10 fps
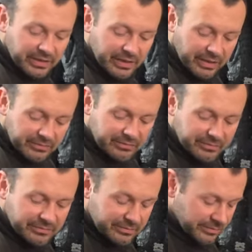Because there's
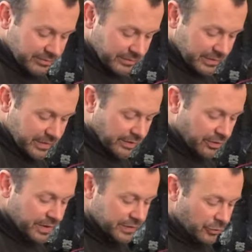no wrong answer. The
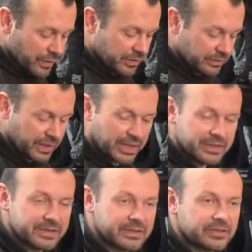it's, honest opinion, yeah.
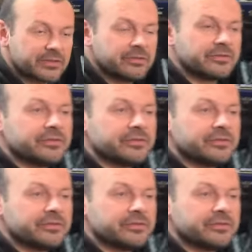that is the truth.